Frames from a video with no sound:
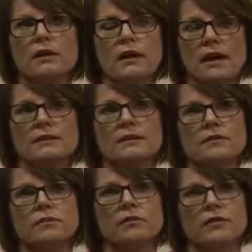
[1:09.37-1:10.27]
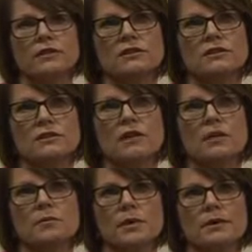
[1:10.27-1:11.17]
they're asking for professional
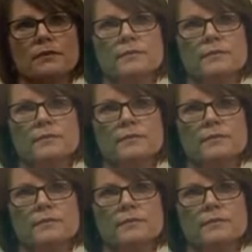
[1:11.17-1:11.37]
development.